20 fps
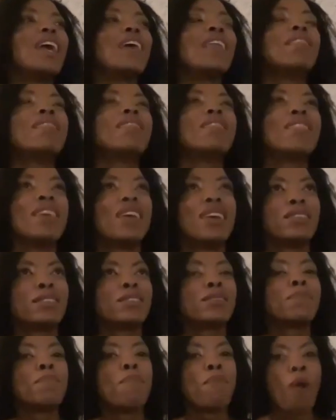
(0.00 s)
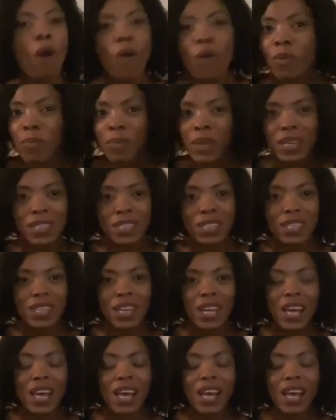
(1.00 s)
in this moment,